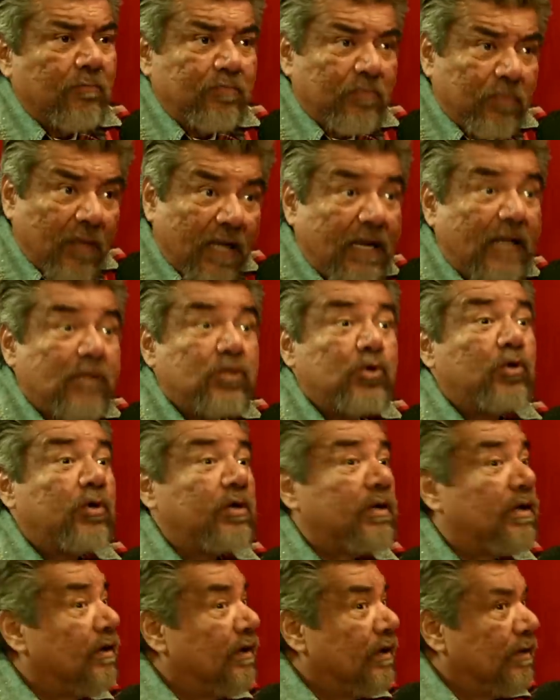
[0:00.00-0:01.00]
yeah. And I do
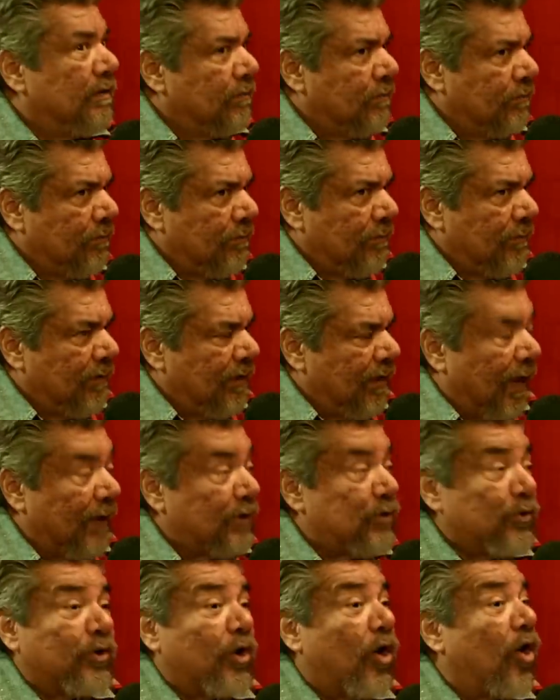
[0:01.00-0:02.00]
it. I
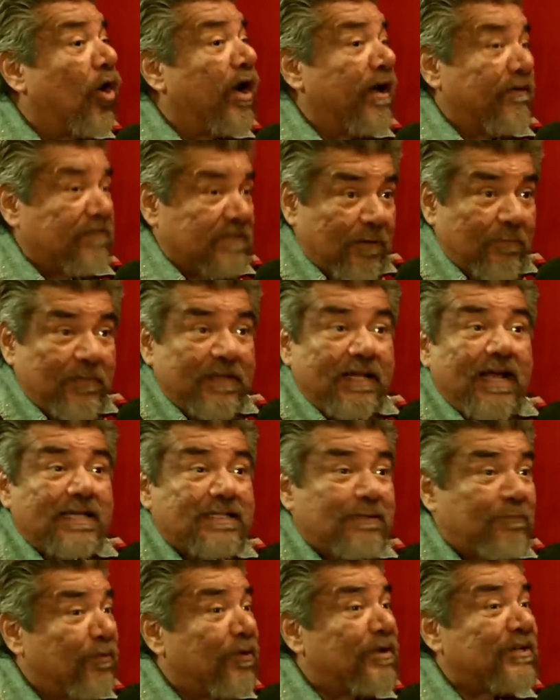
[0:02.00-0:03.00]
do it. If somebody has
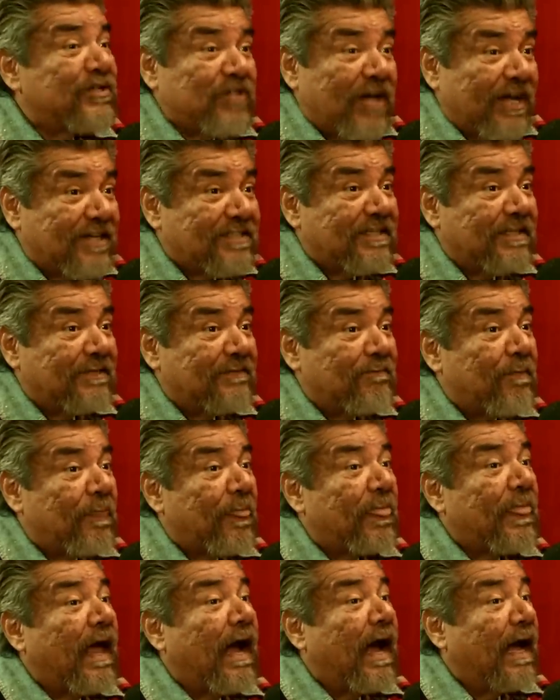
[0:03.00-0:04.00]
a British accent,
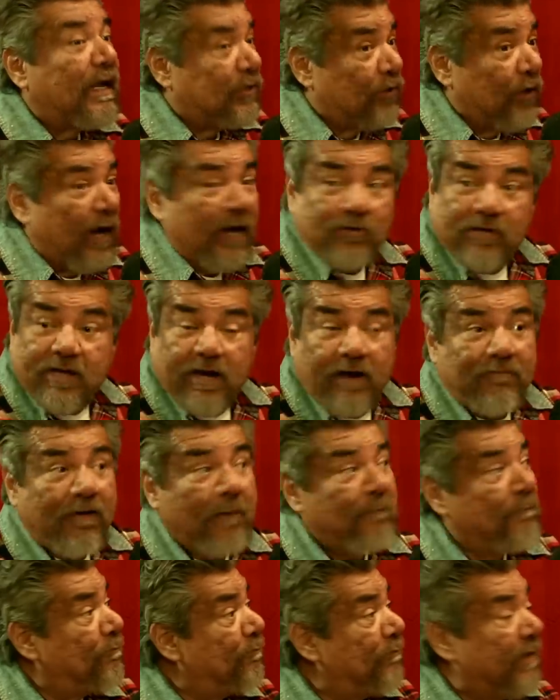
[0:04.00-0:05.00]
yeah. I do. I don't care if I
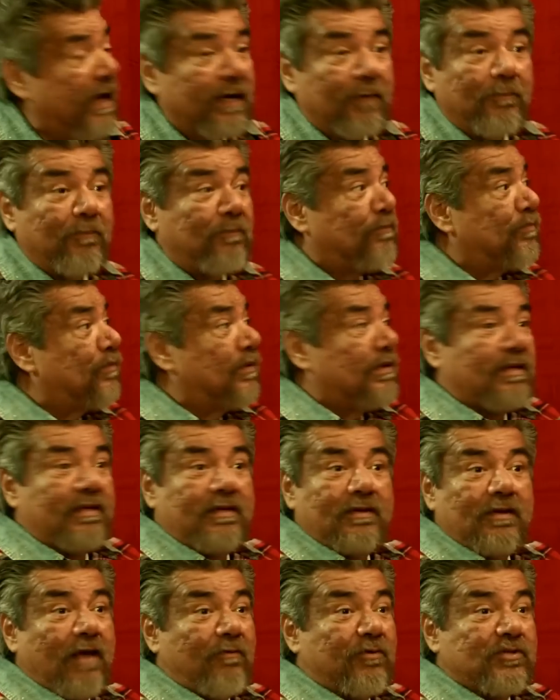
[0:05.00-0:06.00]
met them.
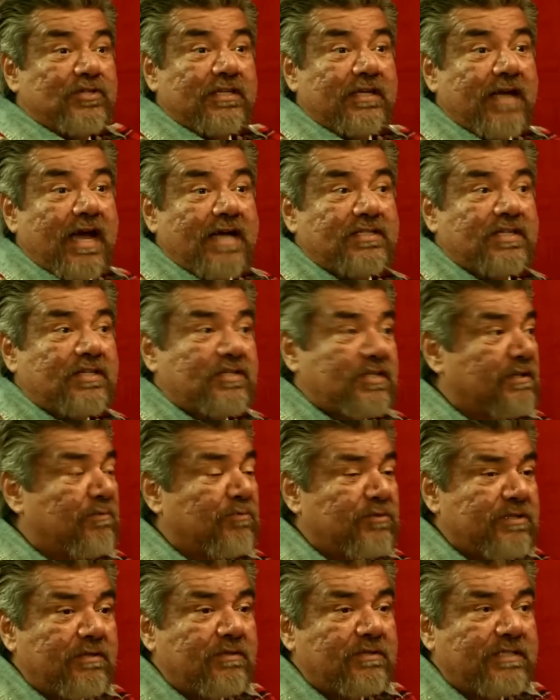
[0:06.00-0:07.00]
I went to the gas station.
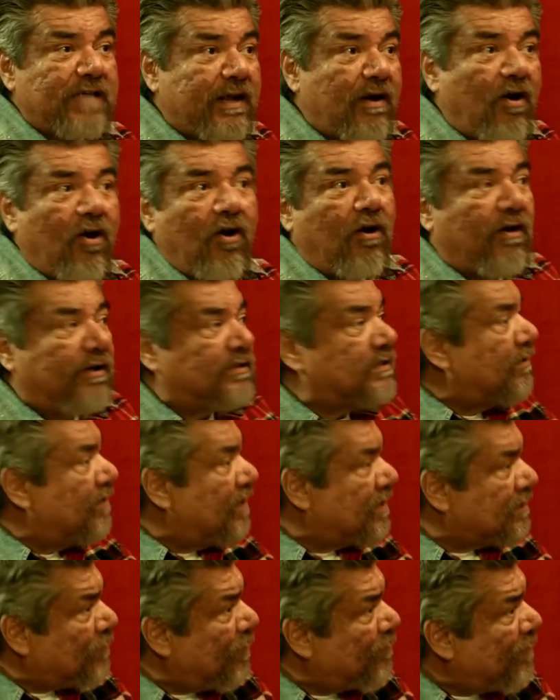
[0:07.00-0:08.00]
And said, was that all? I said,
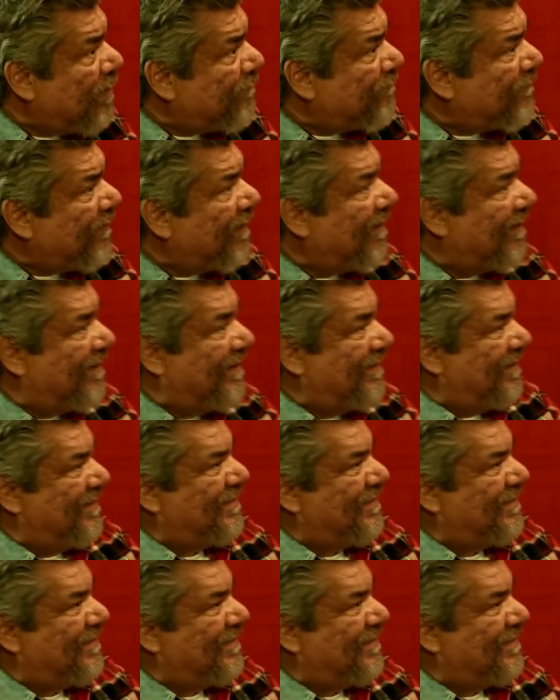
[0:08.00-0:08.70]
that's one more fart.